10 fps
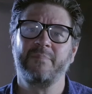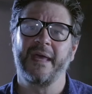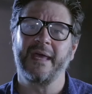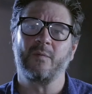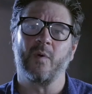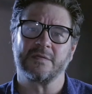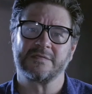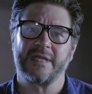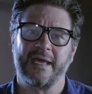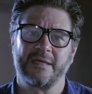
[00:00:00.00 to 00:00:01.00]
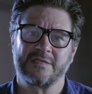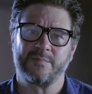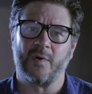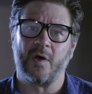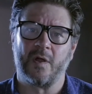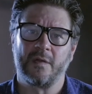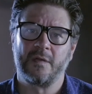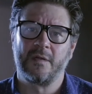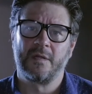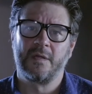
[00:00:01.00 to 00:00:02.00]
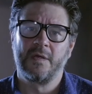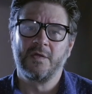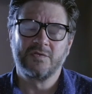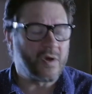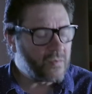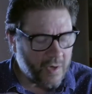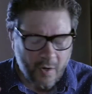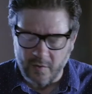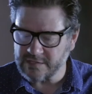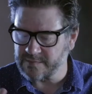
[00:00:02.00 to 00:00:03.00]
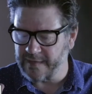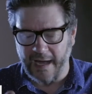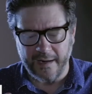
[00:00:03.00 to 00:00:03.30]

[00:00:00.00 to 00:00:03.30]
big while staying small. Don't notice me.